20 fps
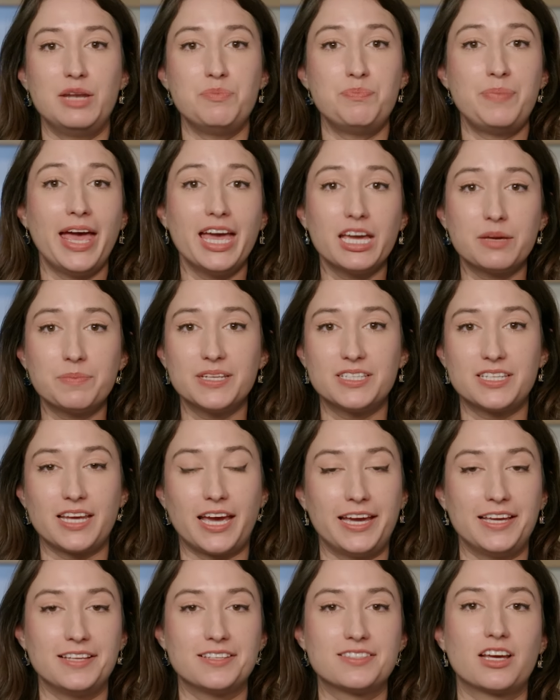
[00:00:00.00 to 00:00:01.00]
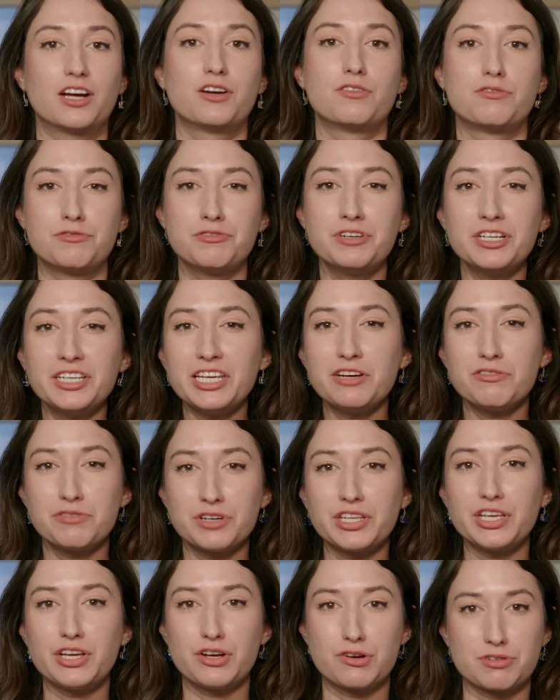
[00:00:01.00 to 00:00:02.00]
And pegmatites are really,
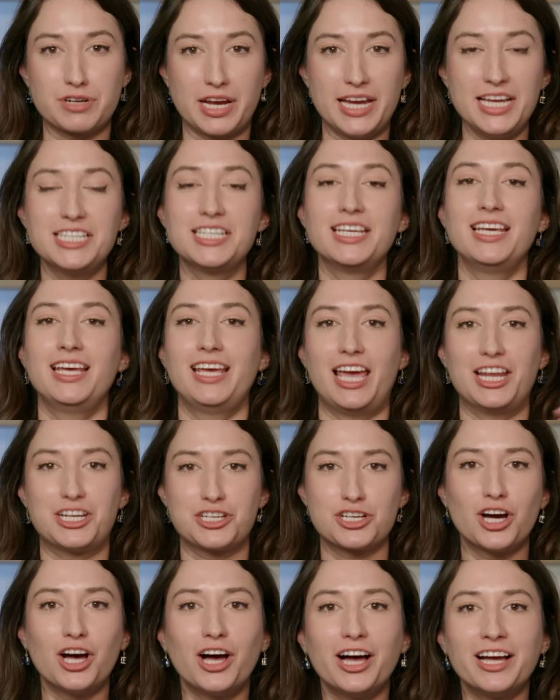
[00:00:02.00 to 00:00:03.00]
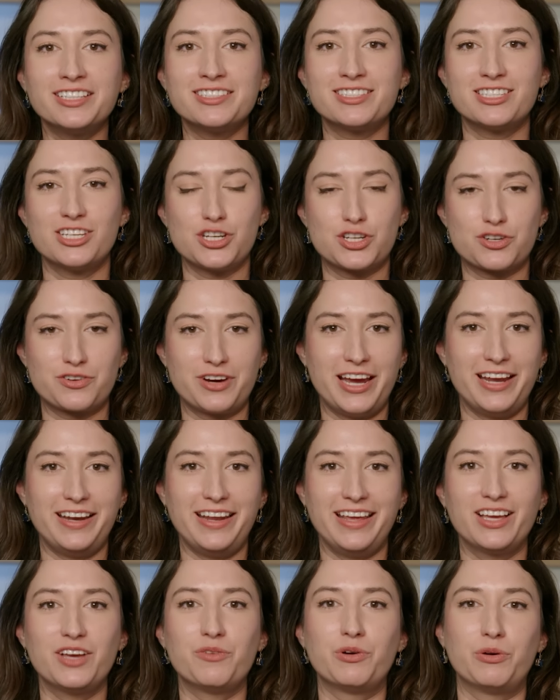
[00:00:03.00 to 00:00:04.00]
really great at
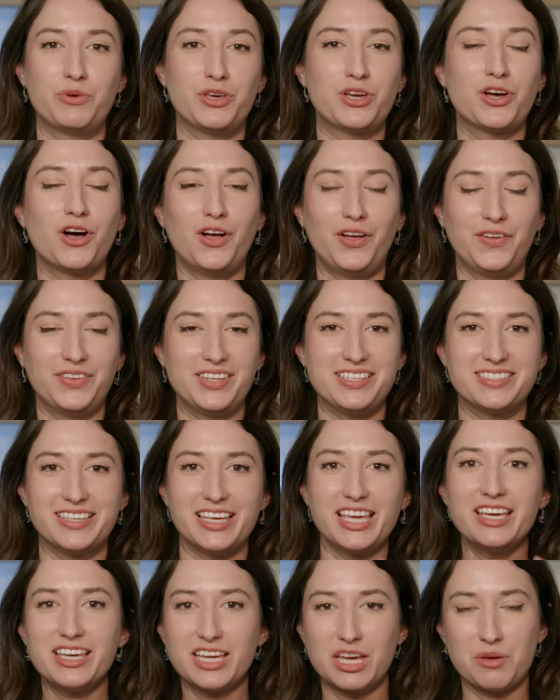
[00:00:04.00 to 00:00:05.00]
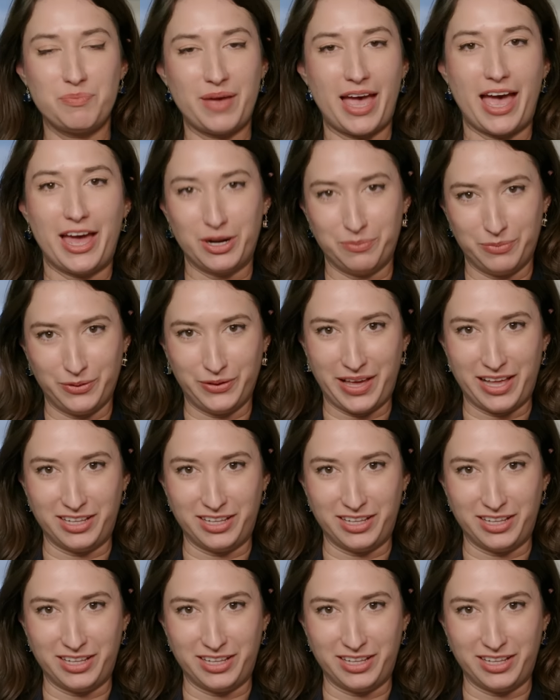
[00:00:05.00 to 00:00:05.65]
concentrating what we call these incompatible